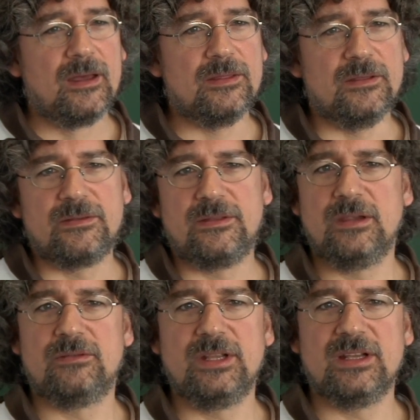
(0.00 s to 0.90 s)
the
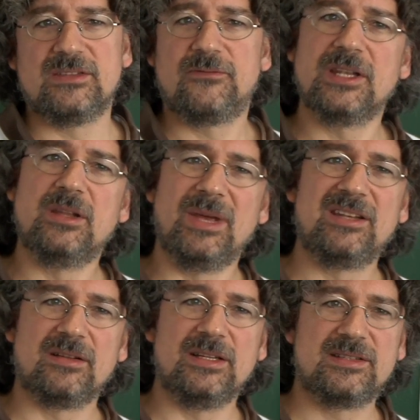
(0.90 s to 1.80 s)
theory is
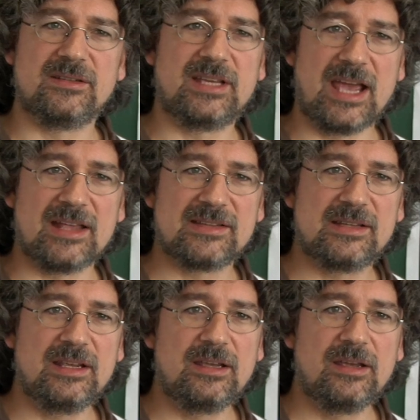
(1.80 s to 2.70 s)
fundamentally
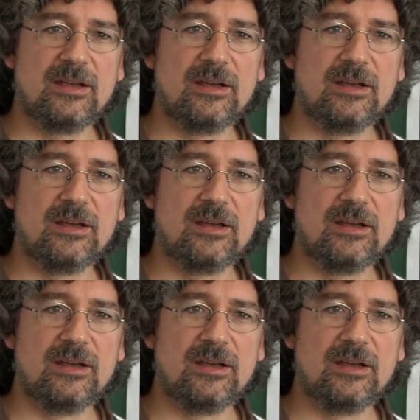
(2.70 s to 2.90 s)
stochastic,